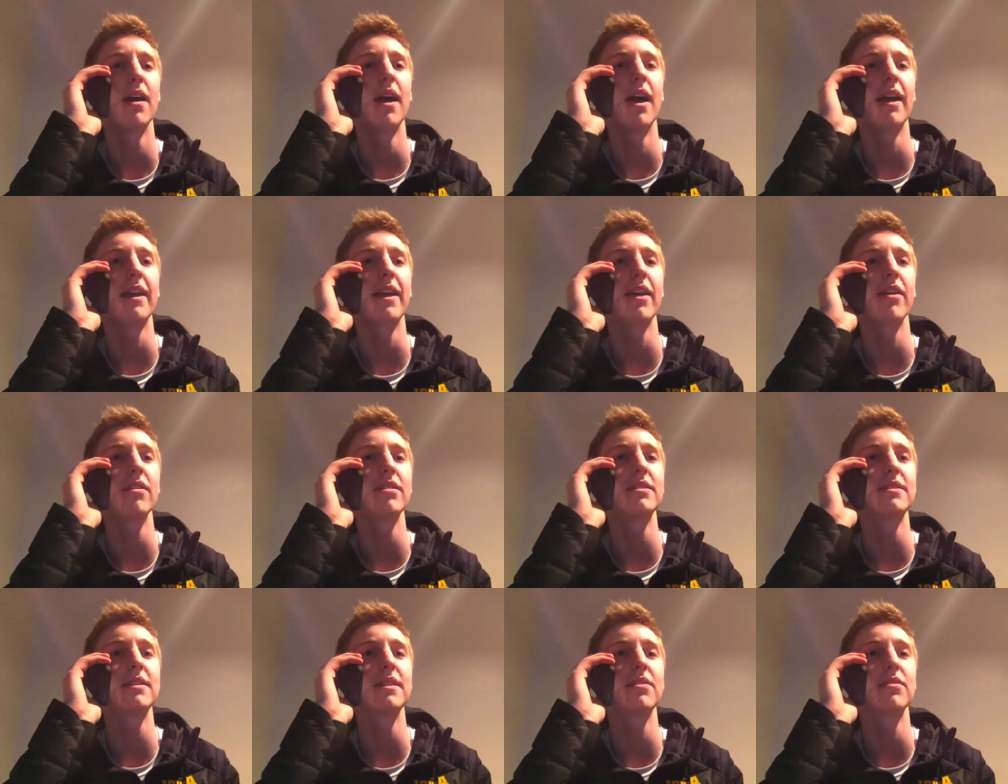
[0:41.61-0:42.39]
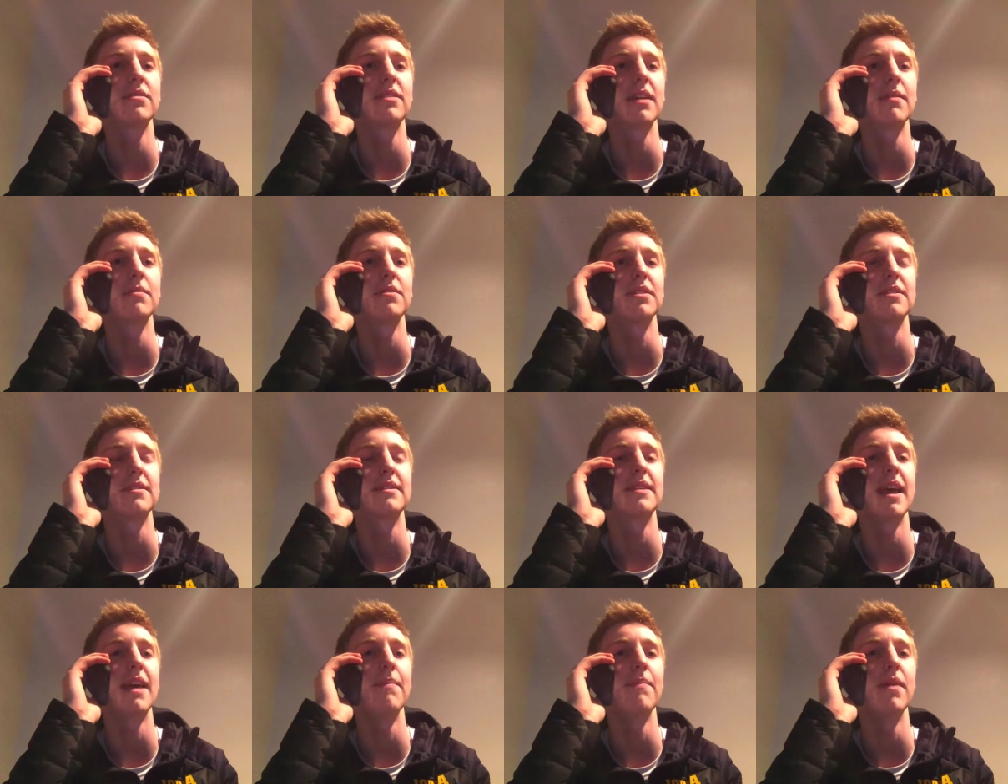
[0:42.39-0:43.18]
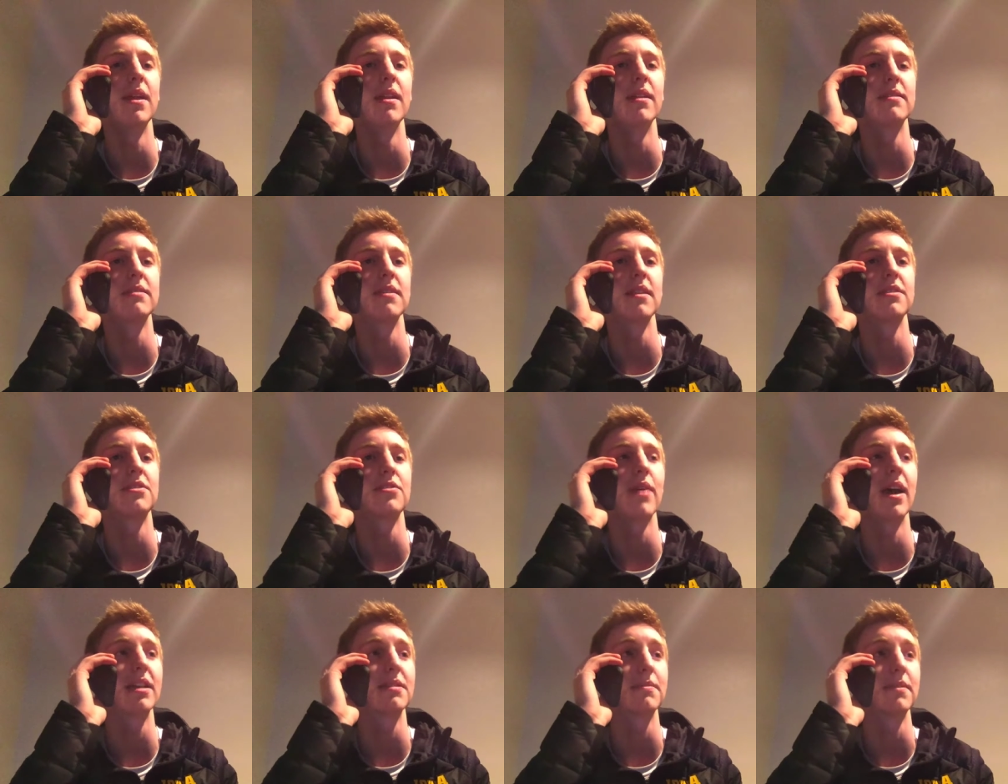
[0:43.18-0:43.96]
I guarantee it will take me just 10 minutes unless
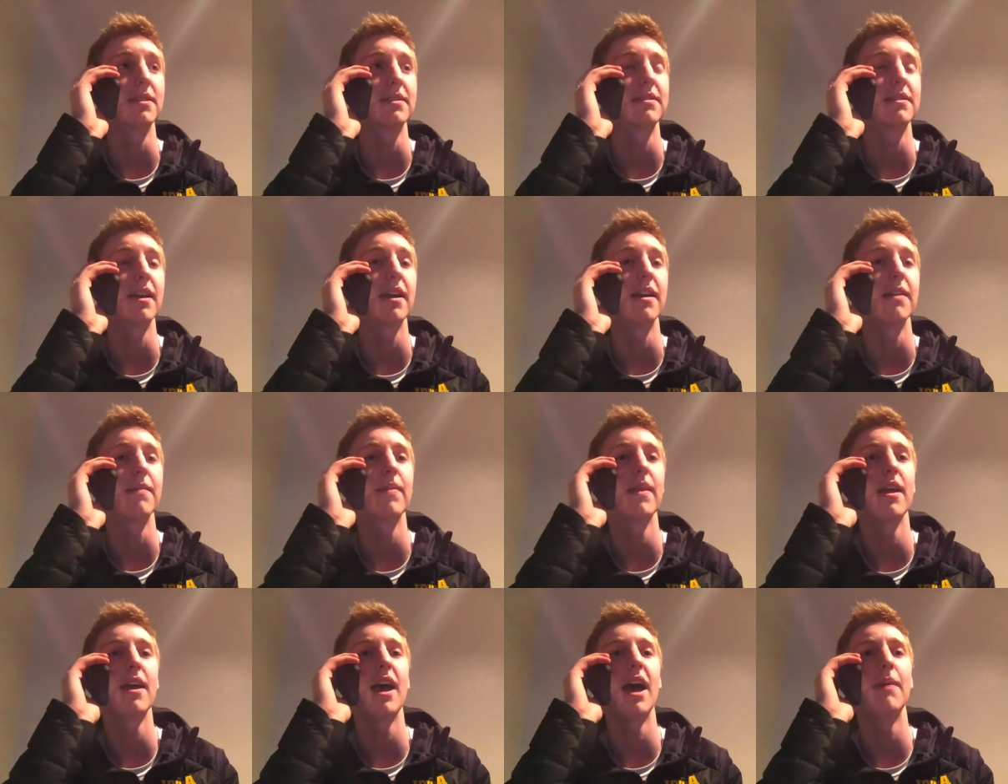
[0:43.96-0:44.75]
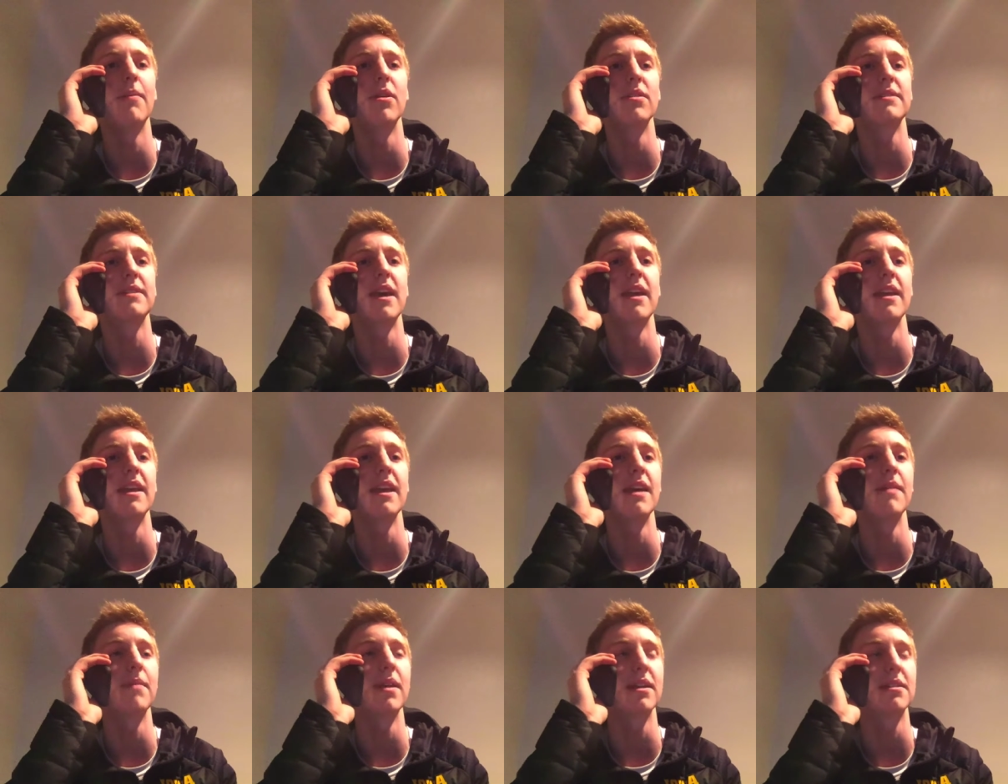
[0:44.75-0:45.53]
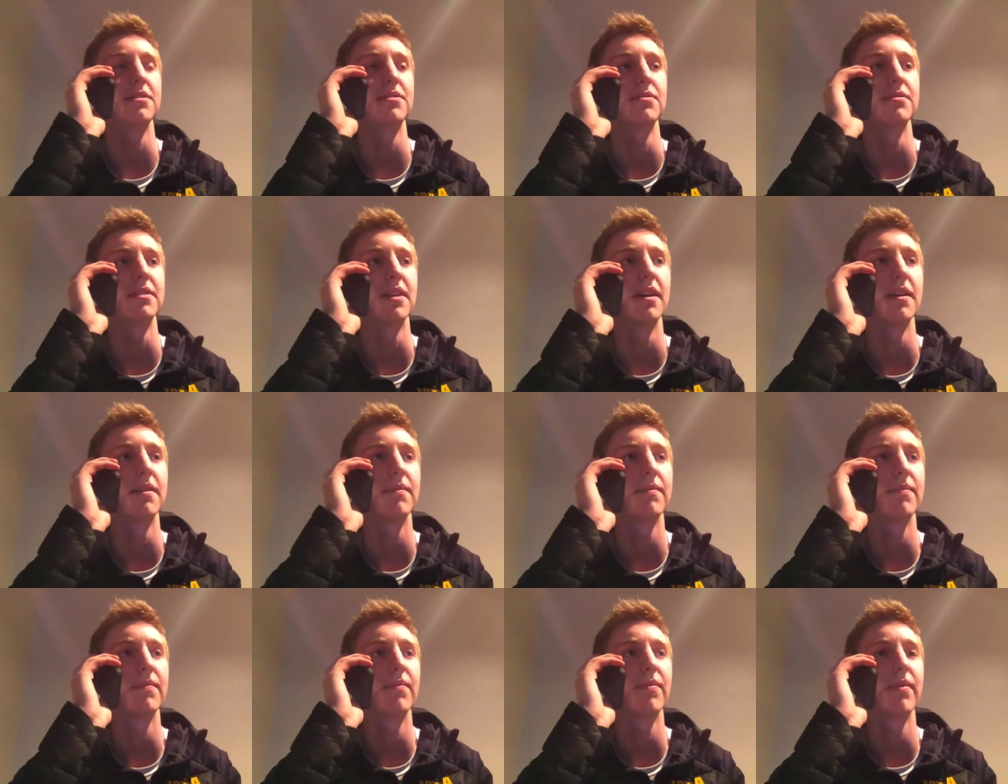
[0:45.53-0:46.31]
you ask me to stay. How about 10 a.m. next Tuesday?
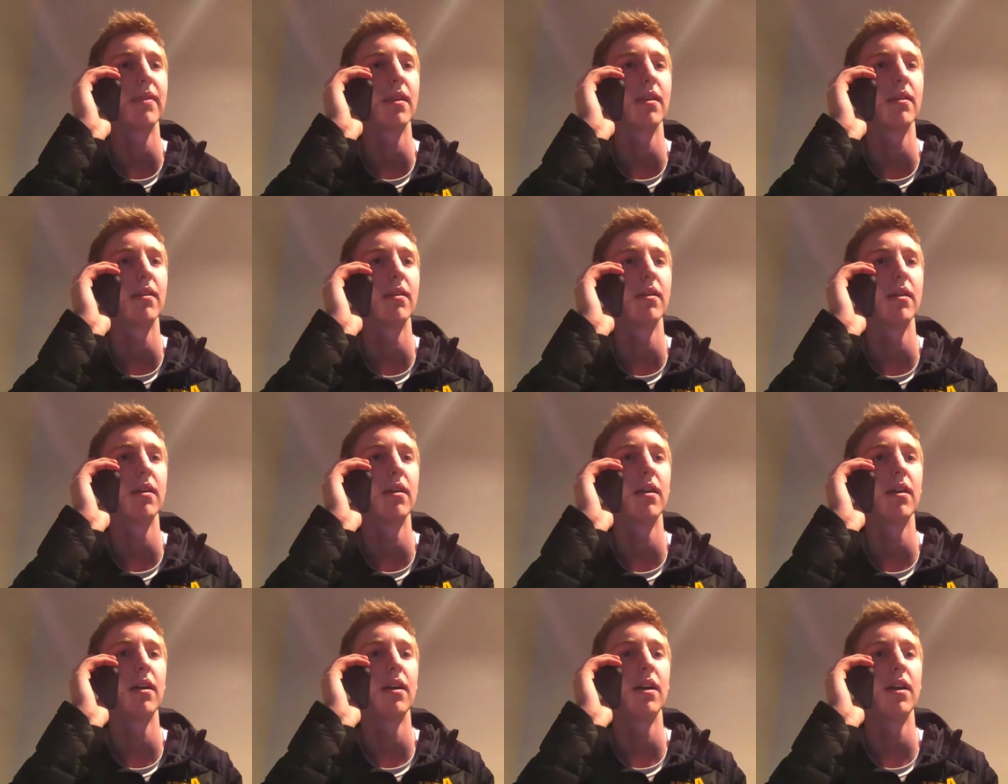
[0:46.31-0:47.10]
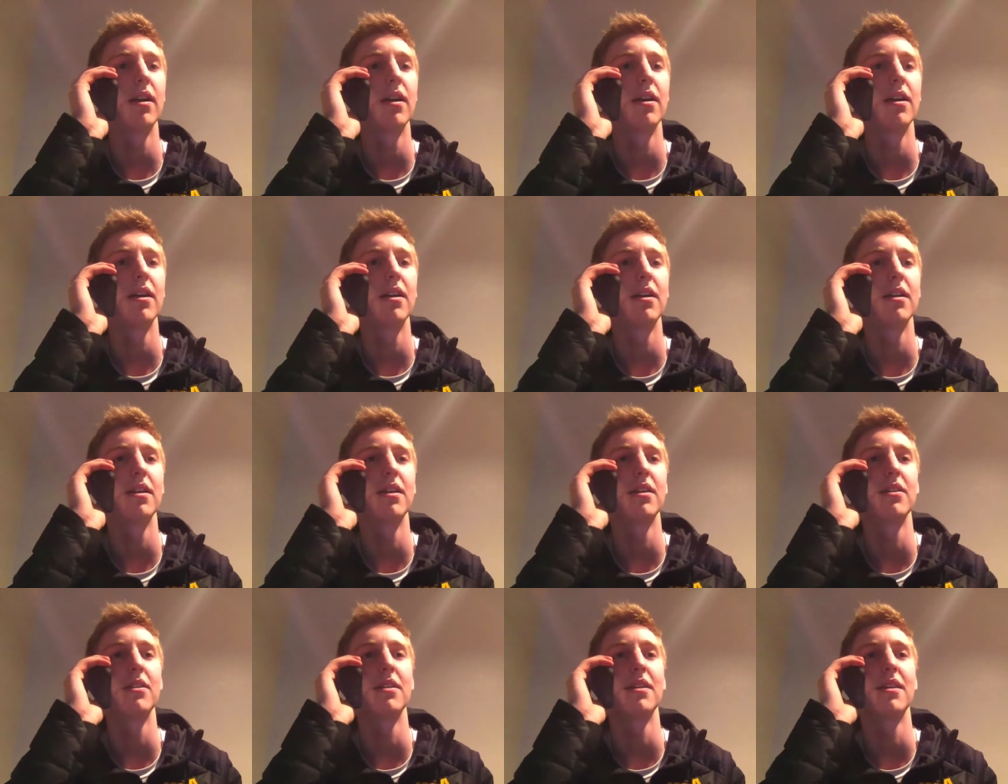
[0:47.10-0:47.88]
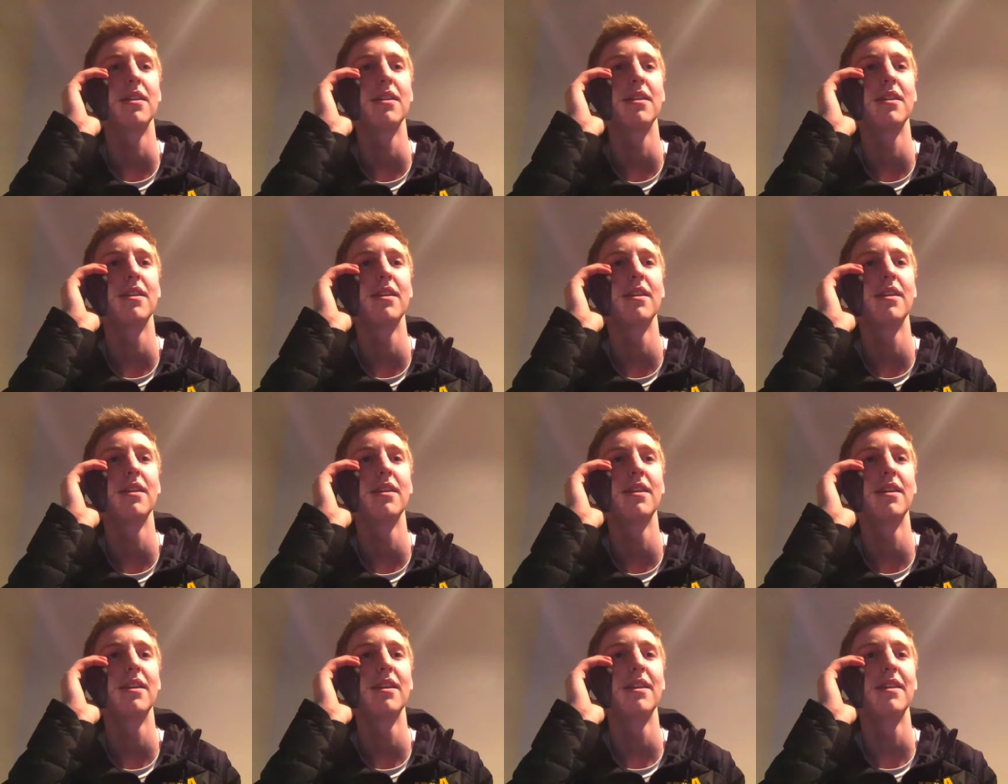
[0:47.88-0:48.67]
Uh, I don't know. I'm not interested.
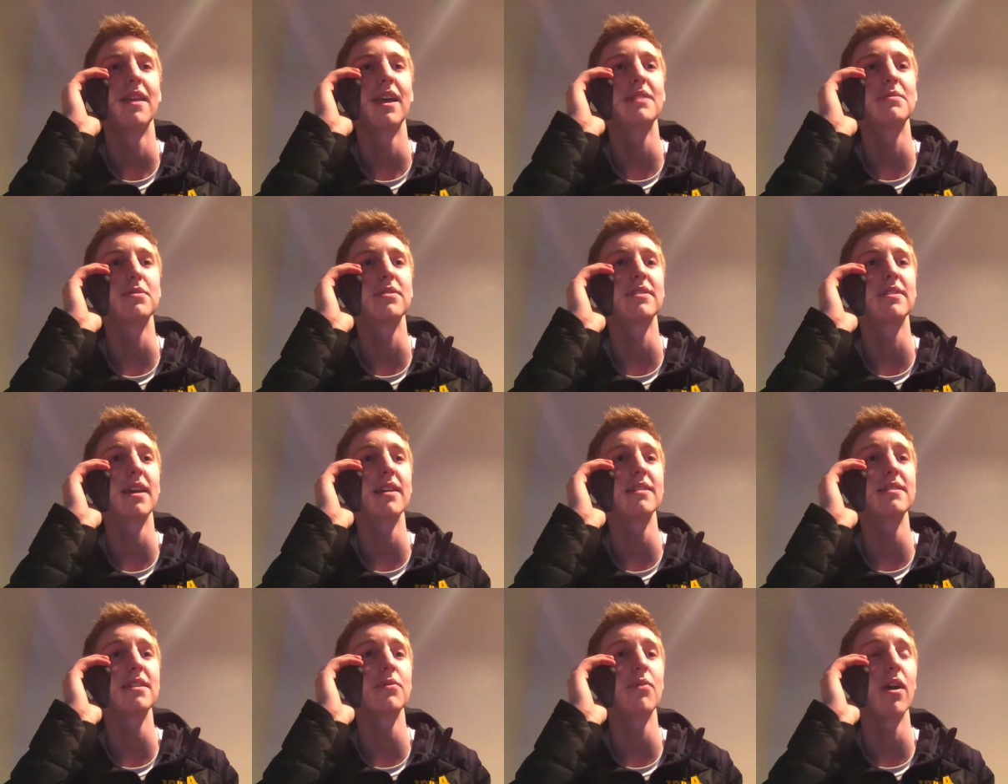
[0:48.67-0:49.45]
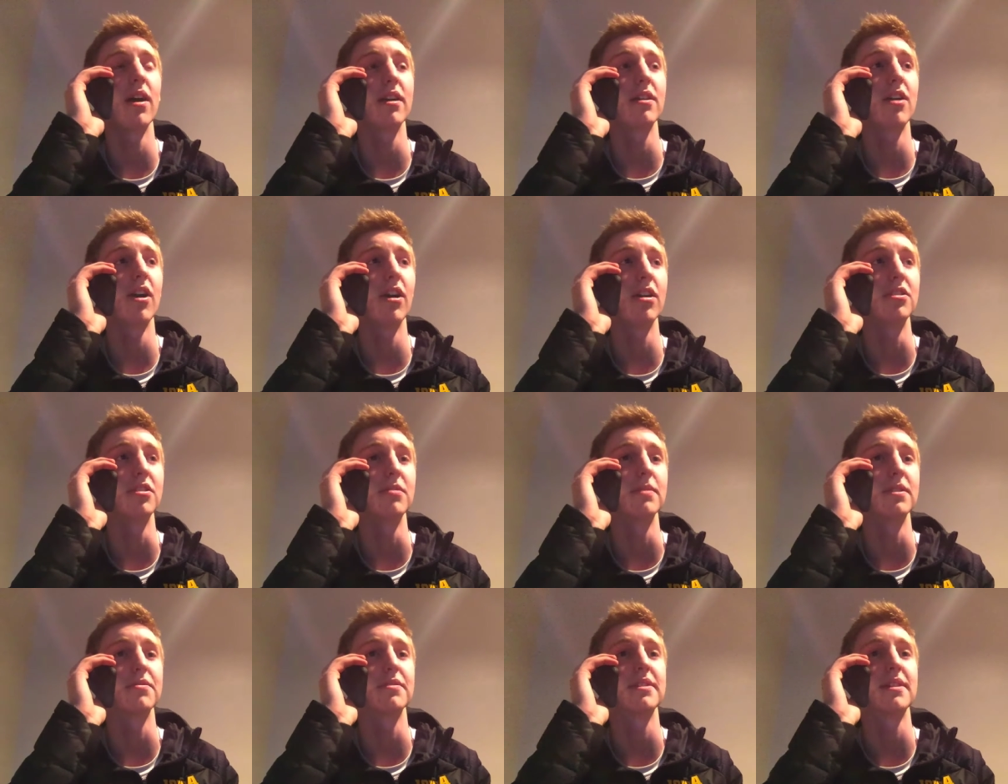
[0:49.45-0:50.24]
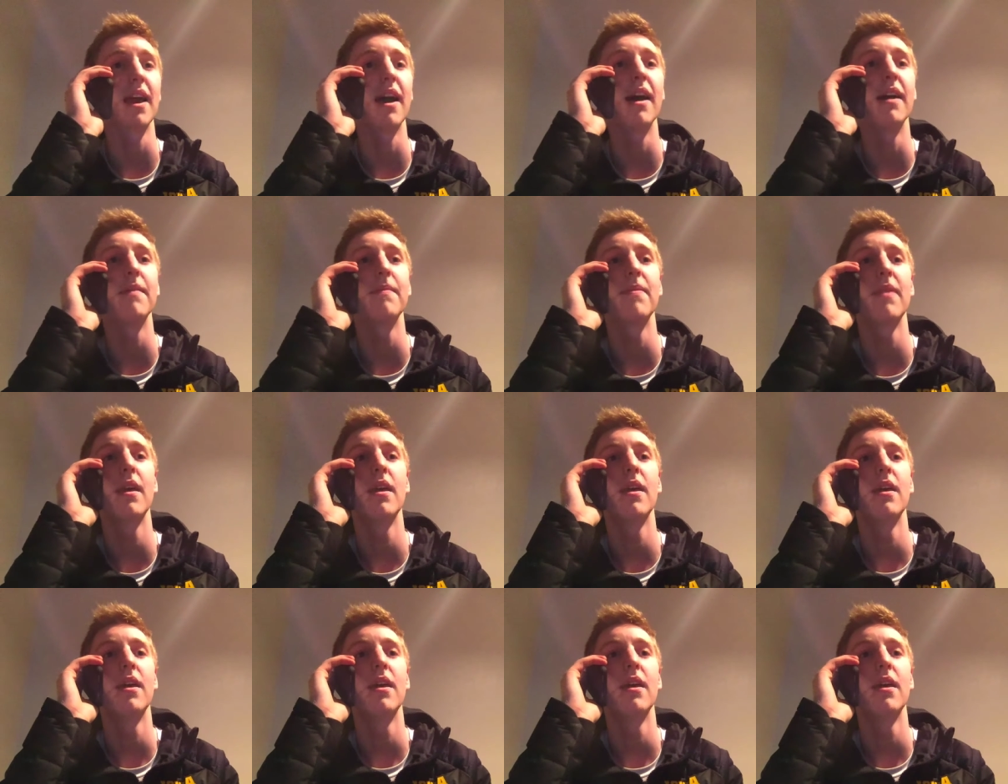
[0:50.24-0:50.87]
That's precisely why I called you, Mr. Scott.